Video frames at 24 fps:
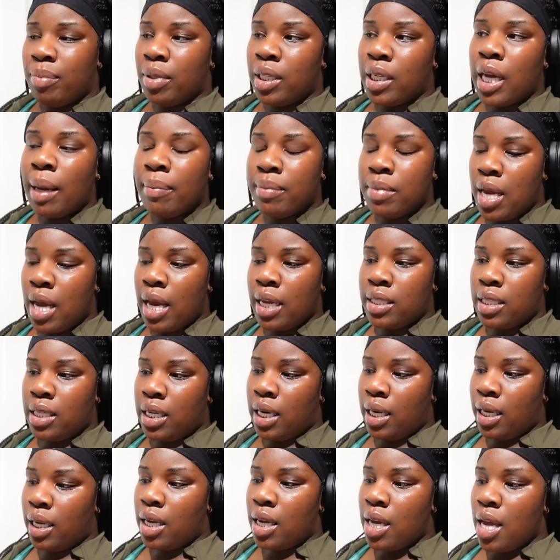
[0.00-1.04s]
but I'm tired
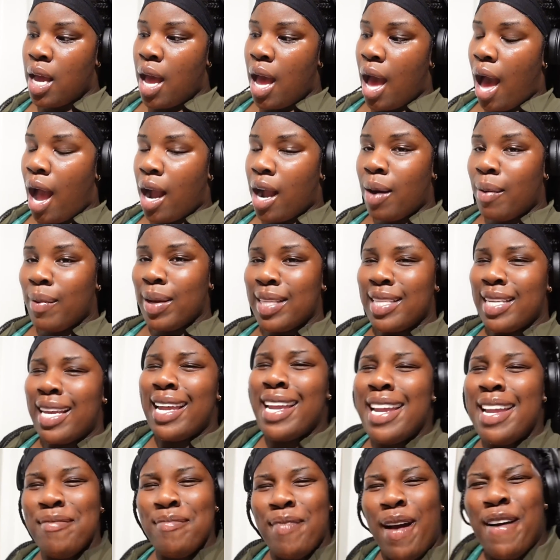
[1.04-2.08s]
today. I can't wait
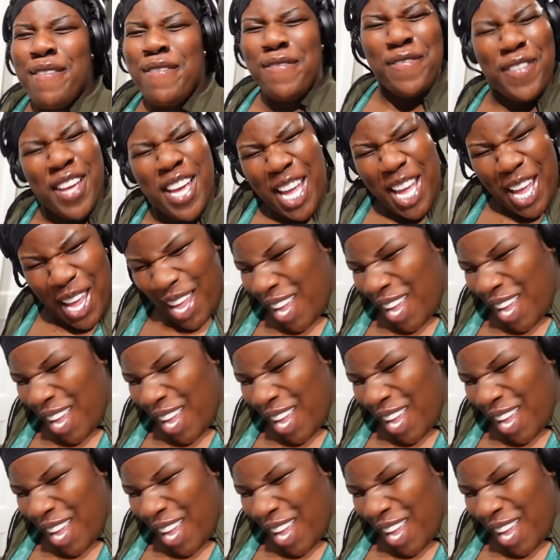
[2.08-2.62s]
to eat my food.